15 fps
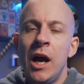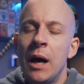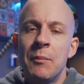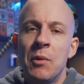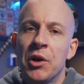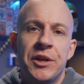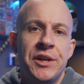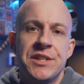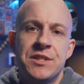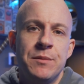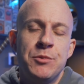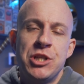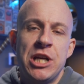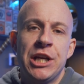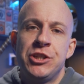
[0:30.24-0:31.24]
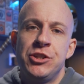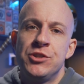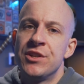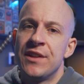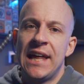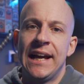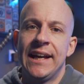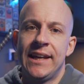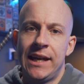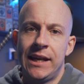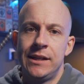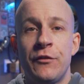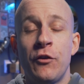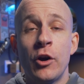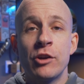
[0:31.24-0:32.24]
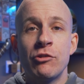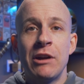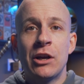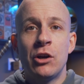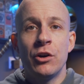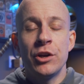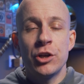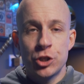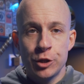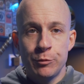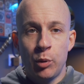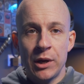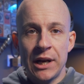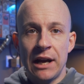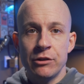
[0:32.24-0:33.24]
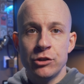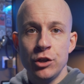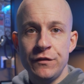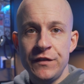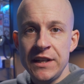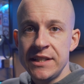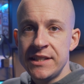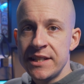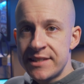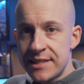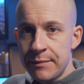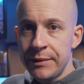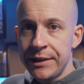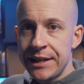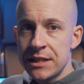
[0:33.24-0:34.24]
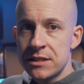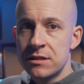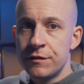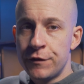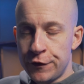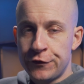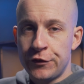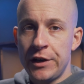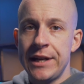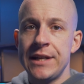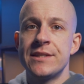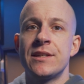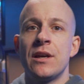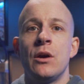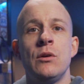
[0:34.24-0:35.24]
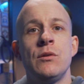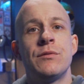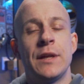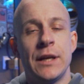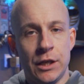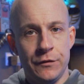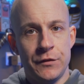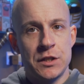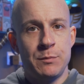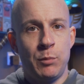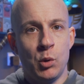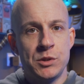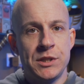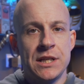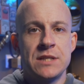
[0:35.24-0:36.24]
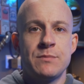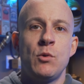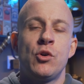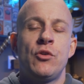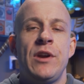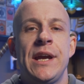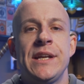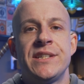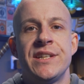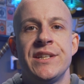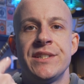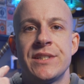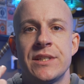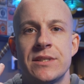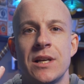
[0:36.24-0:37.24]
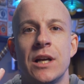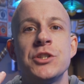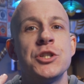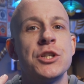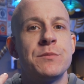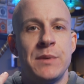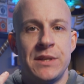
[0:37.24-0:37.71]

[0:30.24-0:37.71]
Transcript: I'm not gonna subject you to that again. Before I crack on, I should point out Eufy did send me this for free, so thank you for supporting small creators such as